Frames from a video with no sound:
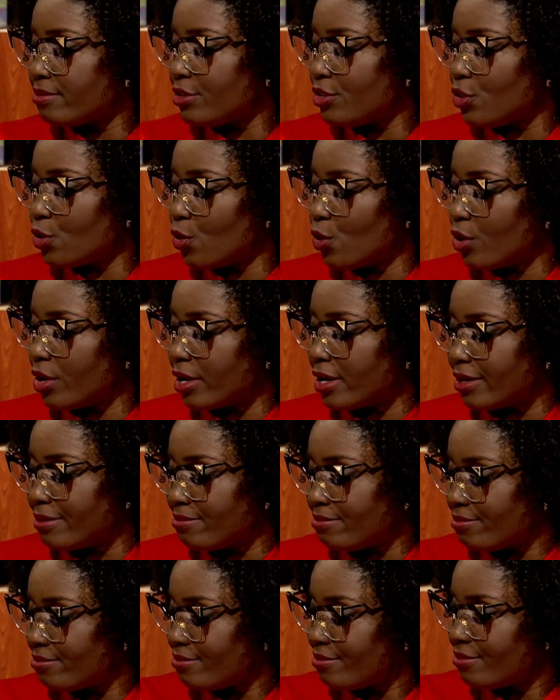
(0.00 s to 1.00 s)
your
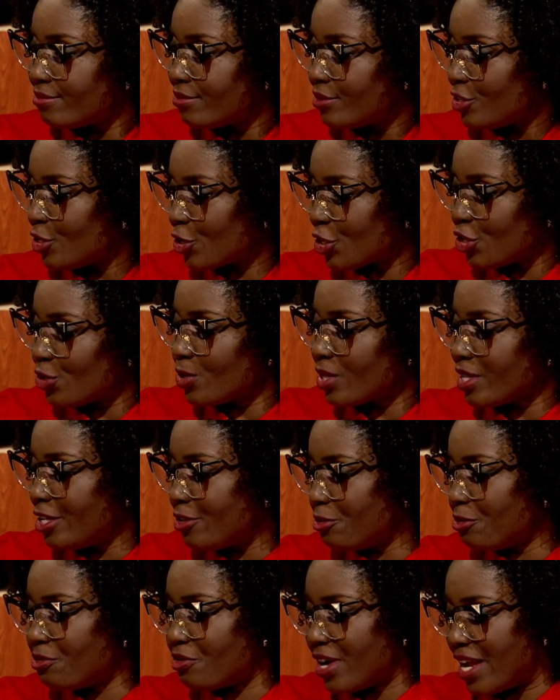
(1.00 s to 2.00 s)
cute
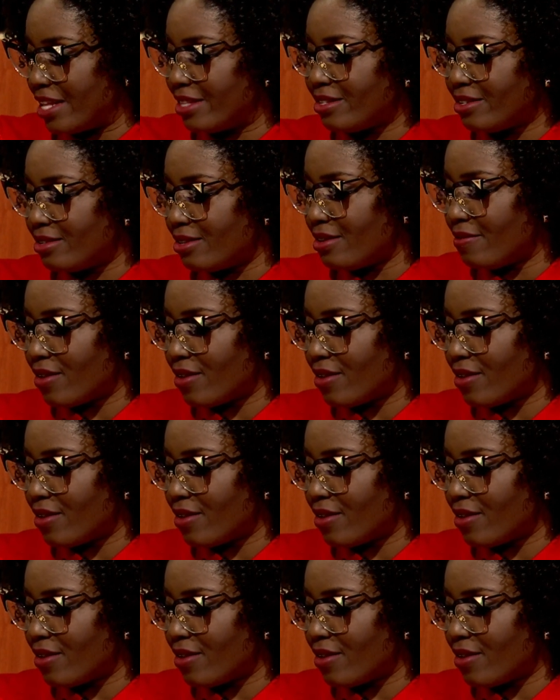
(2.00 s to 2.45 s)
little friends